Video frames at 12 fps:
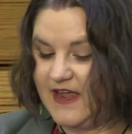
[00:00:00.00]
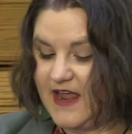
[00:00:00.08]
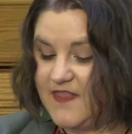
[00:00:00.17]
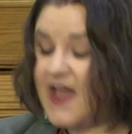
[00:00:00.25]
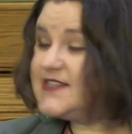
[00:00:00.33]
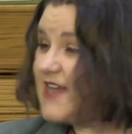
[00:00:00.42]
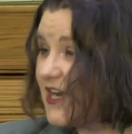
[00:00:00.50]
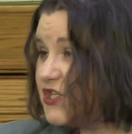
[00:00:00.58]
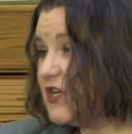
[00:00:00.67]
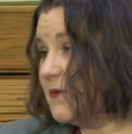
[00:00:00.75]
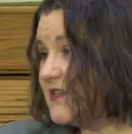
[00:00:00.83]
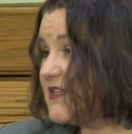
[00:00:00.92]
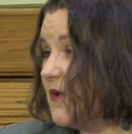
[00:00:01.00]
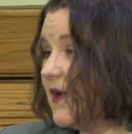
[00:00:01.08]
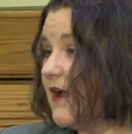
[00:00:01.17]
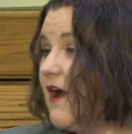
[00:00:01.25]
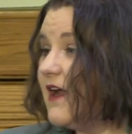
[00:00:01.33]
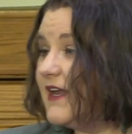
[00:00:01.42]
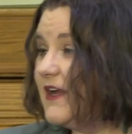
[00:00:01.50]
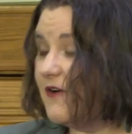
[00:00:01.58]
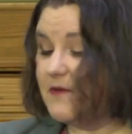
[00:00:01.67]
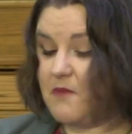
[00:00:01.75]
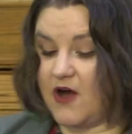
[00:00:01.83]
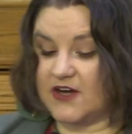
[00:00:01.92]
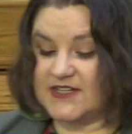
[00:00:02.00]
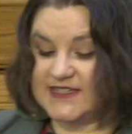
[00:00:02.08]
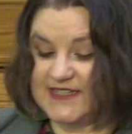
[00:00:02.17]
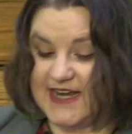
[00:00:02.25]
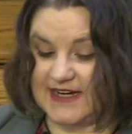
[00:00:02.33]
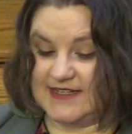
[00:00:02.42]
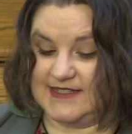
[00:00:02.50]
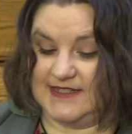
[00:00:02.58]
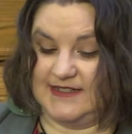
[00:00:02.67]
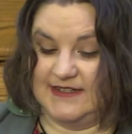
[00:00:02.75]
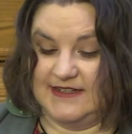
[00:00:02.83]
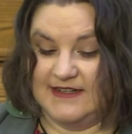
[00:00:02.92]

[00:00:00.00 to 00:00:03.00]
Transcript: And that's actually what's going on here in Mark 6.